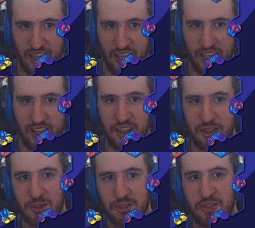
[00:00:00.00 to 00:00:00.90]

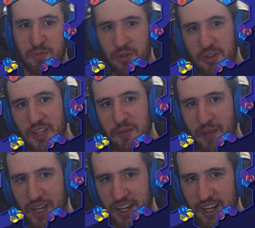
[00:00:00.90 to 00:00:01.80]
Hello, spooky
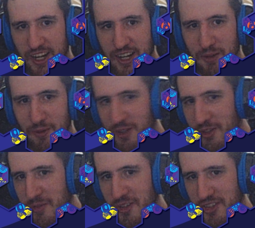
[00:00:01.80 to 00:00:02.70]
bed hair.
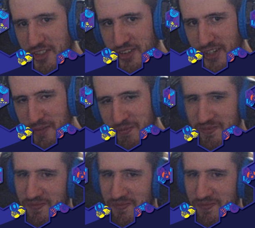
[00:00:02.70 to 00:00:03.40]
Welcome to the stream.